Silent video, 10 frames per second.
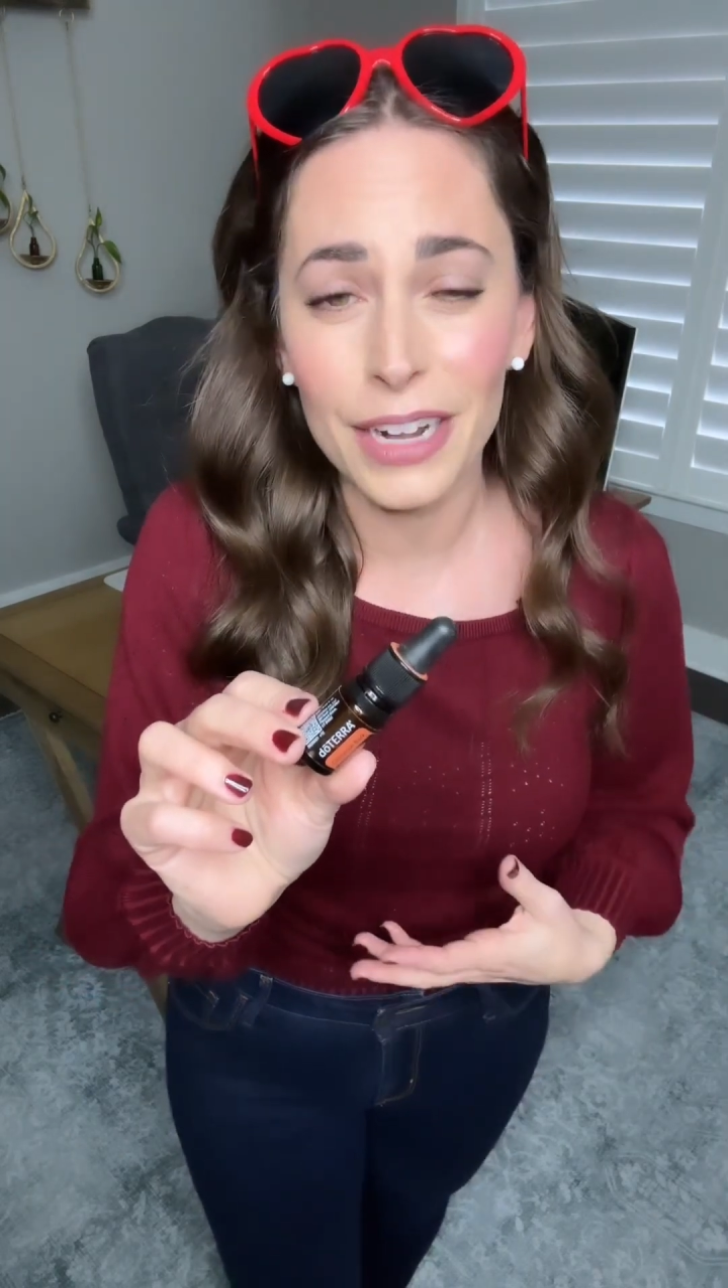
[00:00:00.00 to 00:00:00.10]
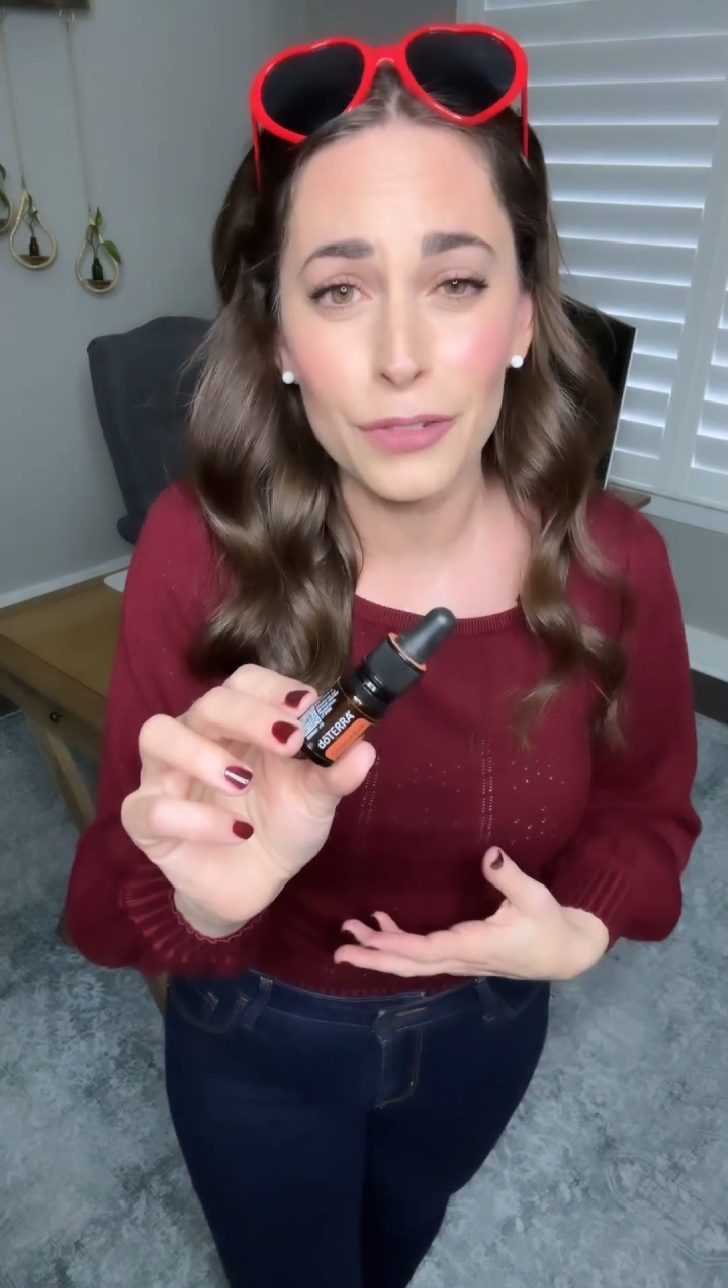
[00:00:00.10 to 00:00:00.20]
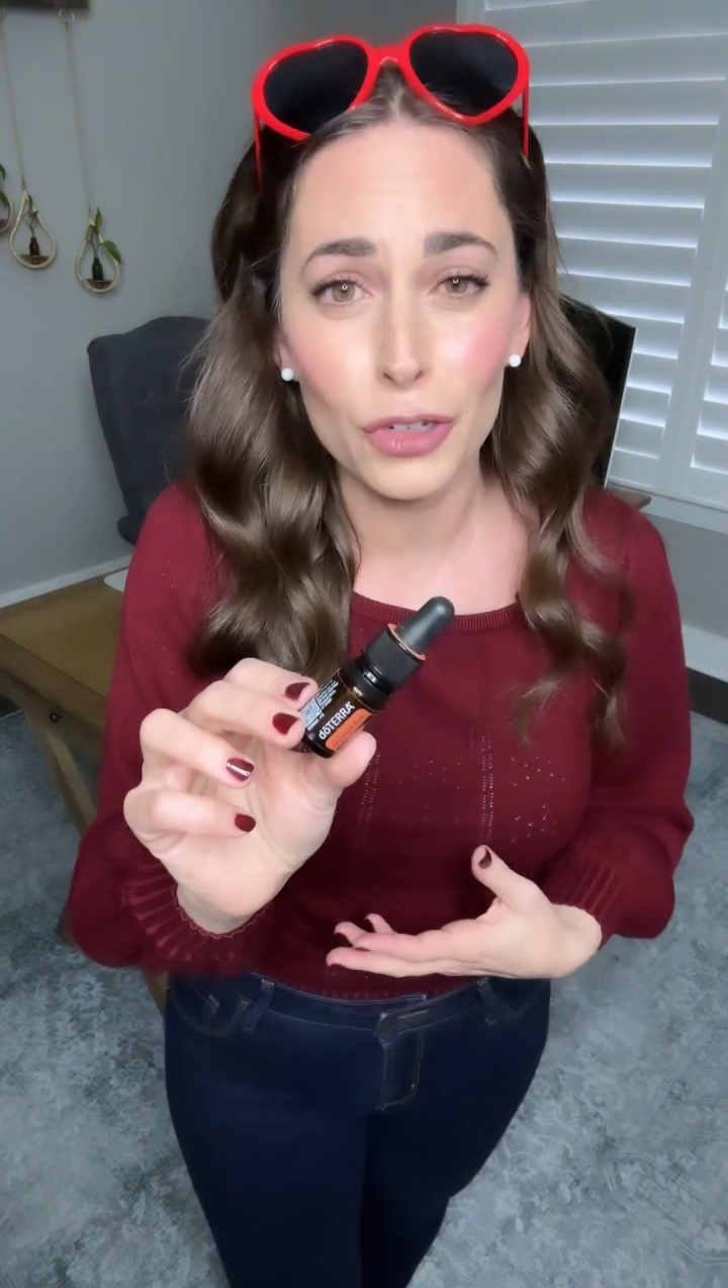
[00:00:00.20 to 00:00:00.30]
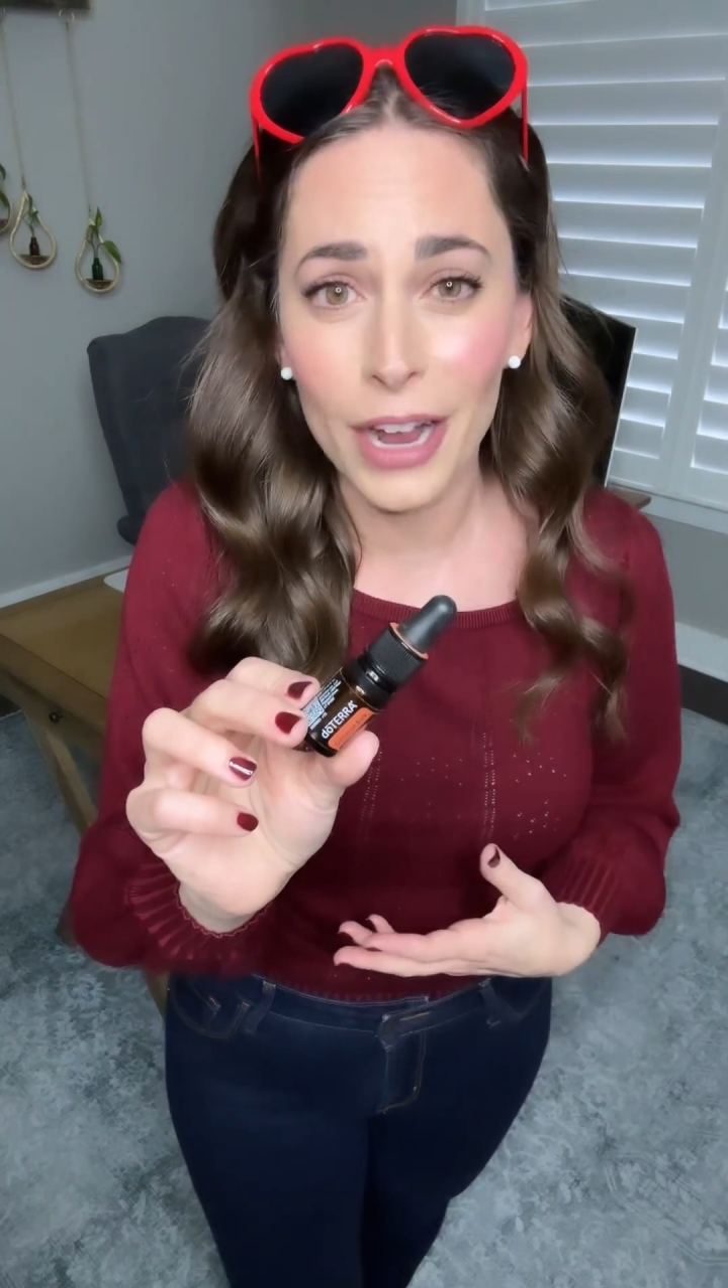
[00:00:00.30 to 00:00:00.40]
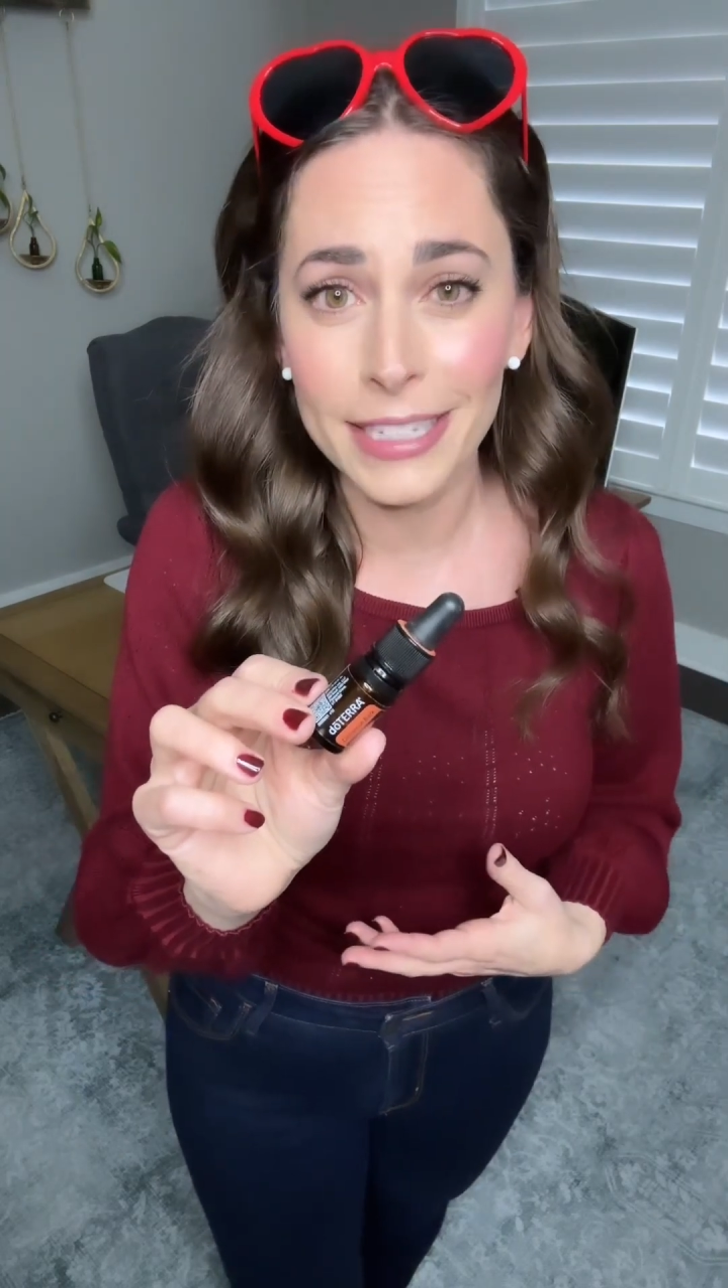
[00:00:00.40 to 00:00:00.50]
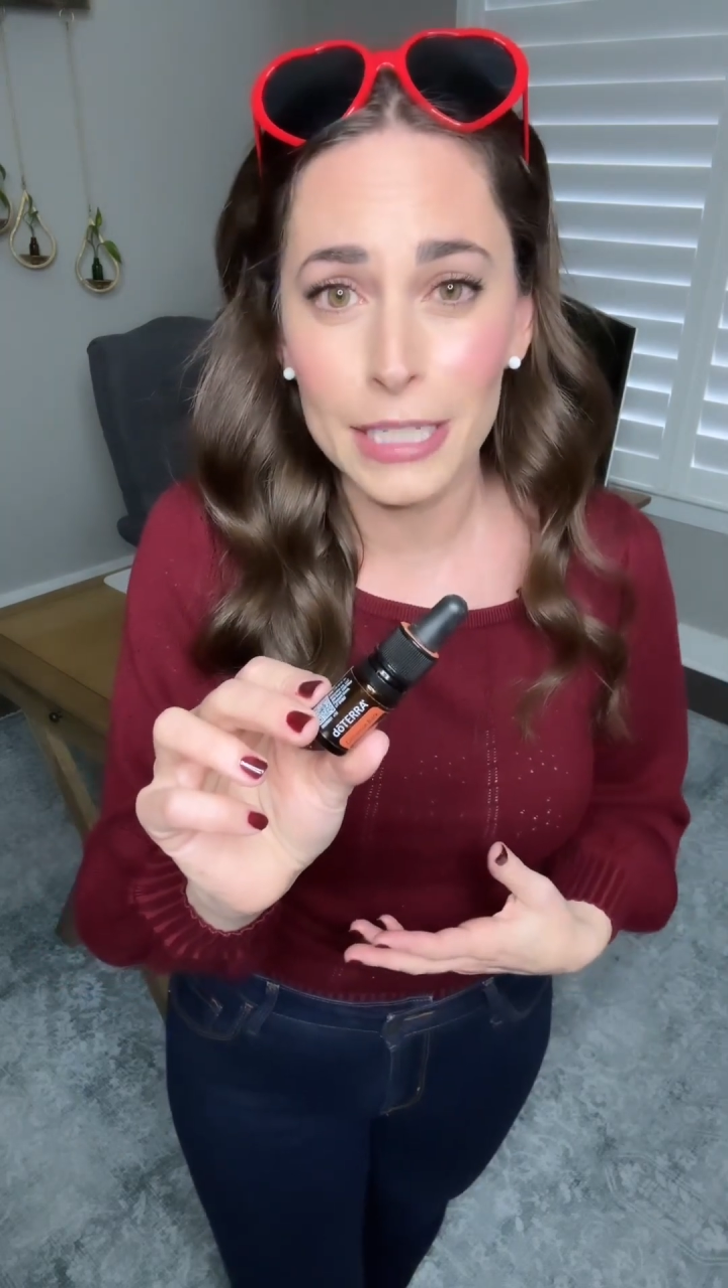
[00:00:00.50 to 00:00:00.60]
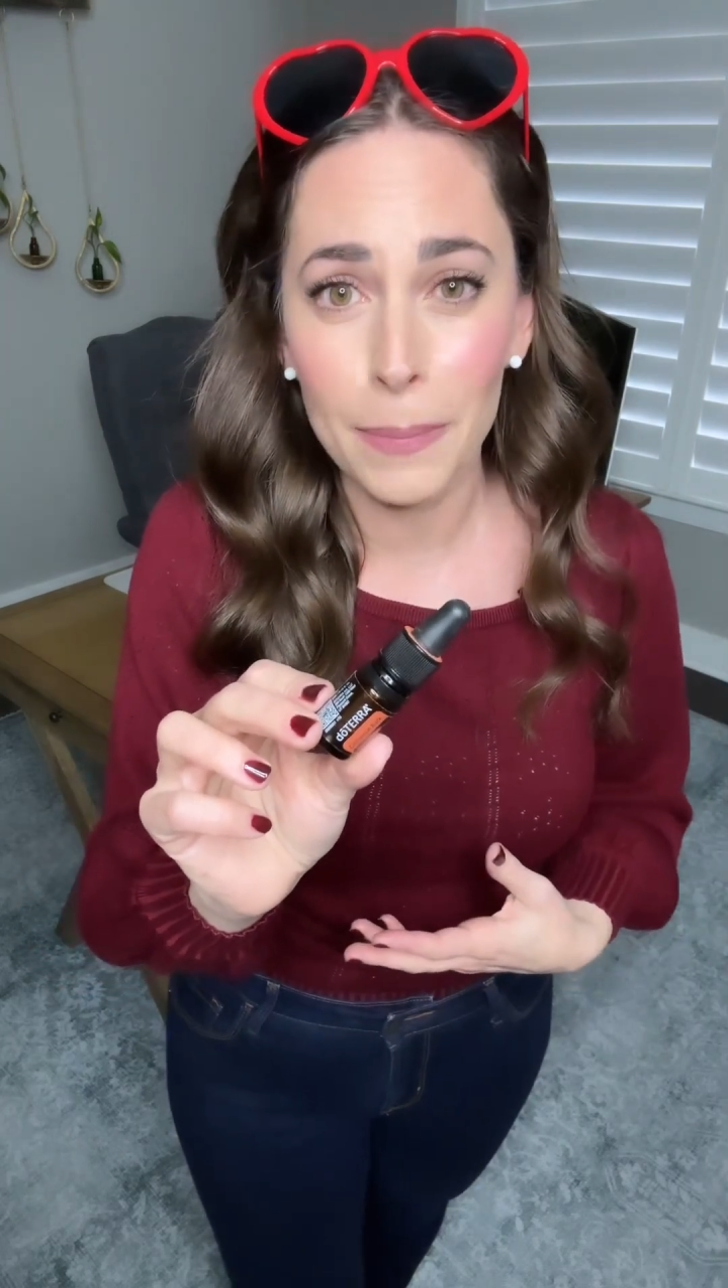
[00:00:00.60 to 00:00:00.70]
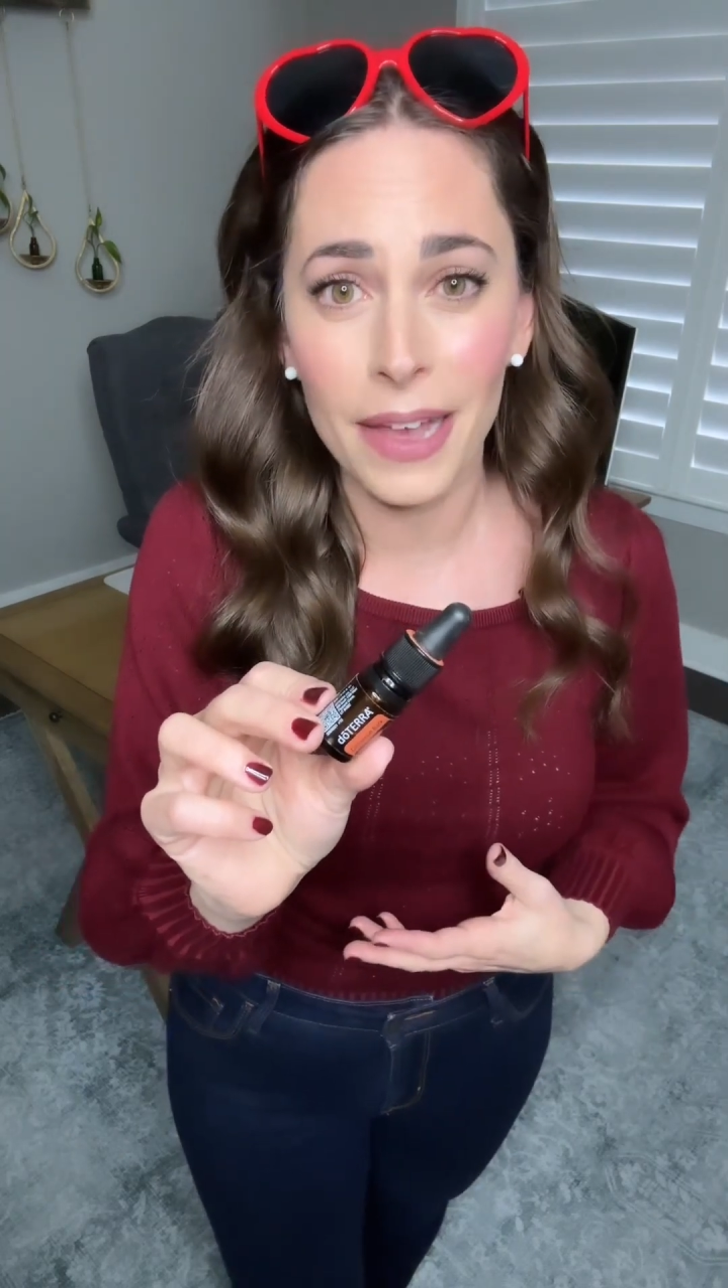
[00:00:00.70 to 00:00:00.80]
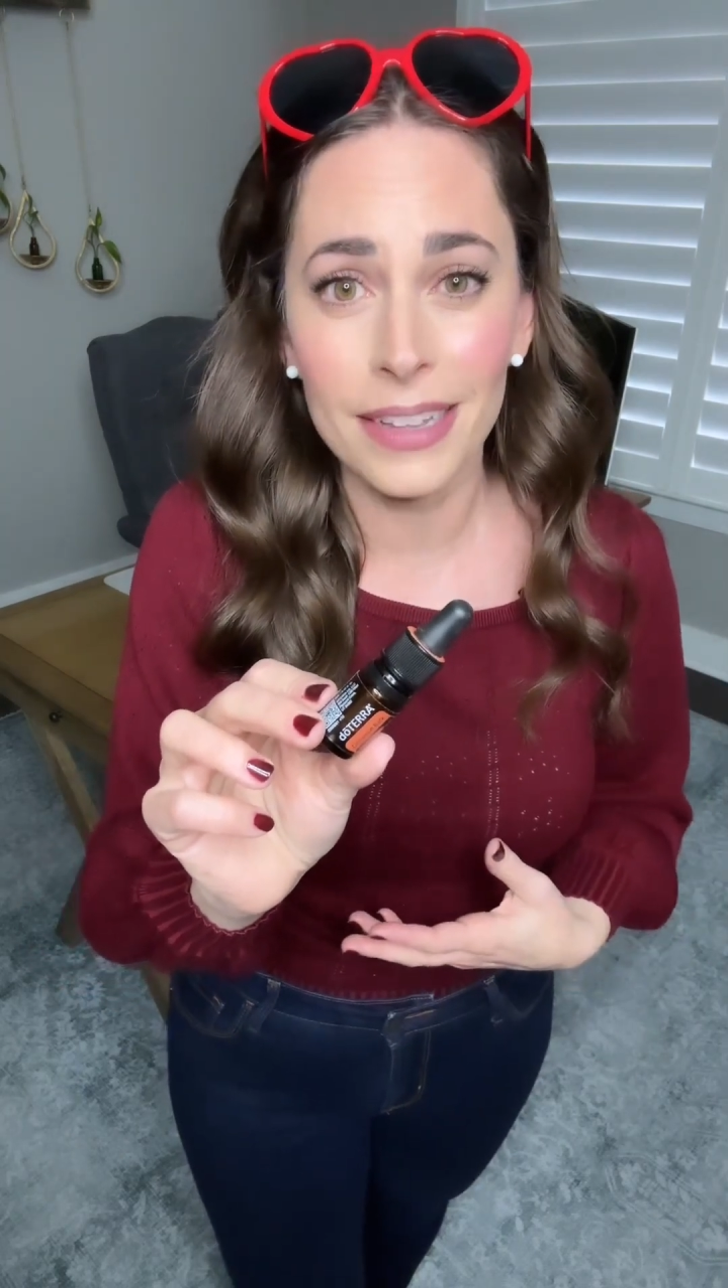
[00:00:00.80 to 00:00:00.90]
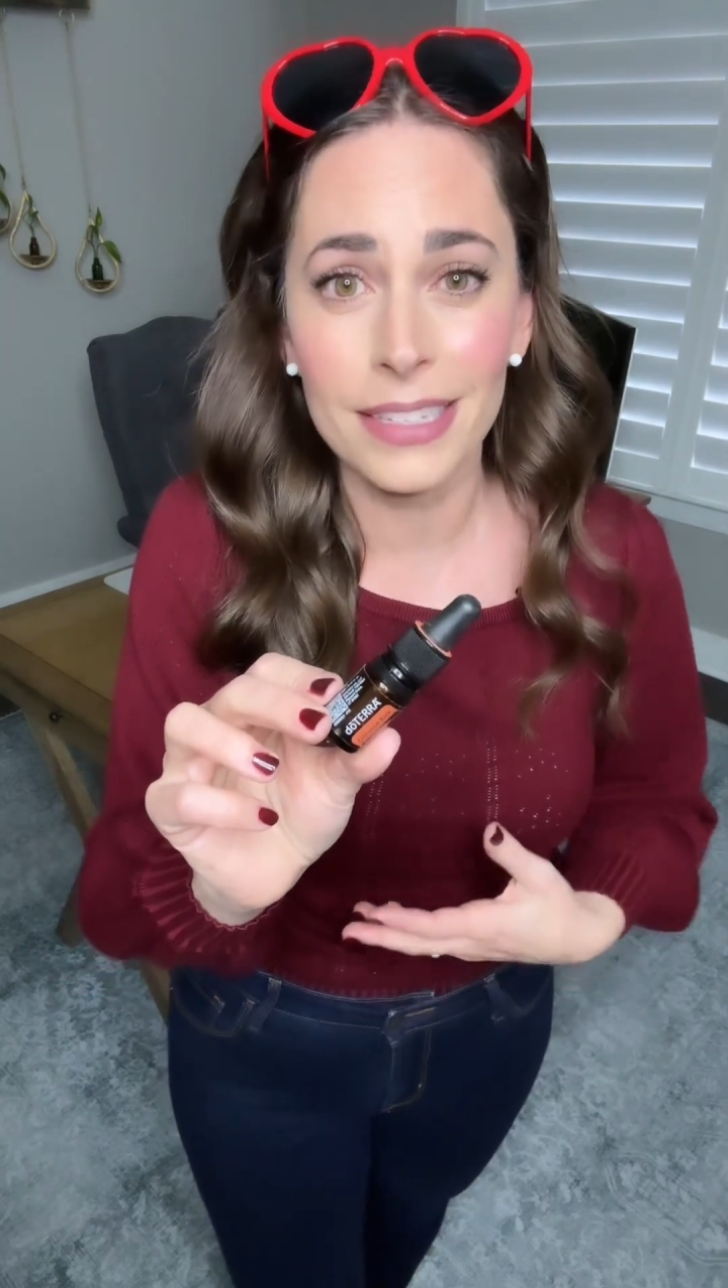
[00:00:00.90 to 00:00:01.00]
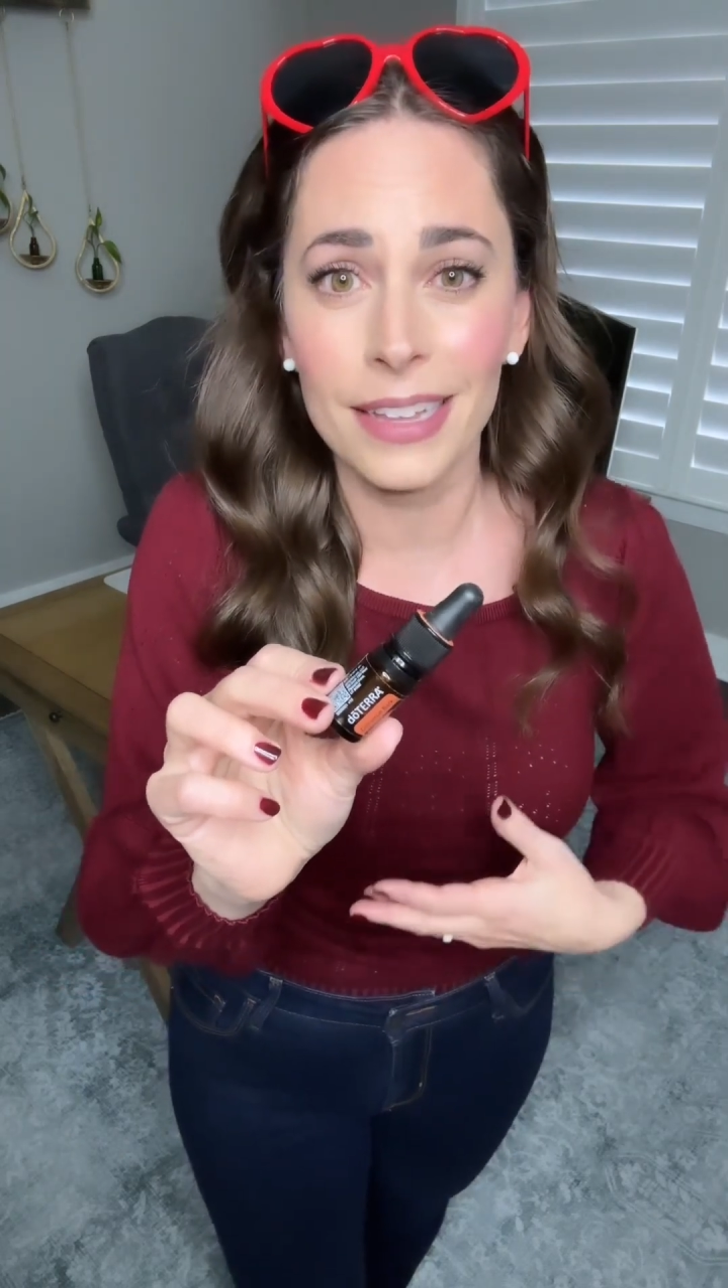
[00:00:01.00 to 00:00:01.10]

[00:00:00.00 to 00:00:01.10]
of dried spice,